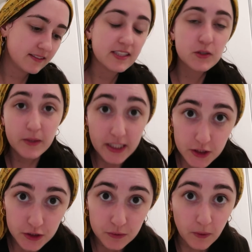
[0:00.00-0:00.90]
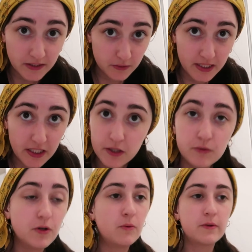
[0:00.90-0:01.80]
This one I just do once a week. You
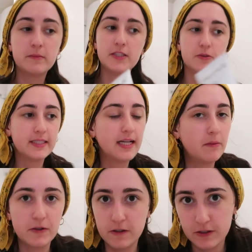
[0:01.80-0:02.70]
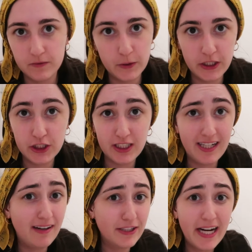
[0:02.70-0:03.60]
don't want to be doing chemical
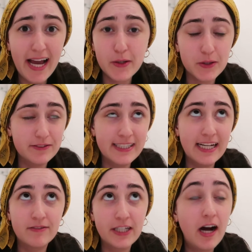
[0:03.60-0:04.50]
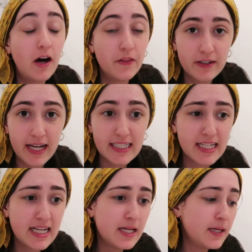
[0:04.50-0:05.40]
exfoliation every night or even every other
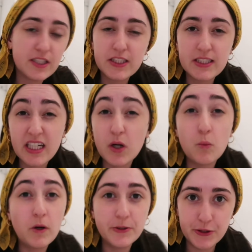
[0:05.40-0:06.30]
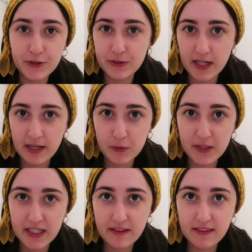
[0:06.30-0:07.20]
night. This is like a 1 to 2 time a
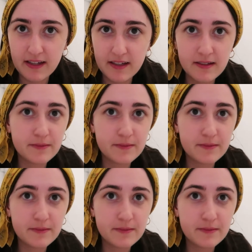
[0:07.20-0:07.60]
week thing.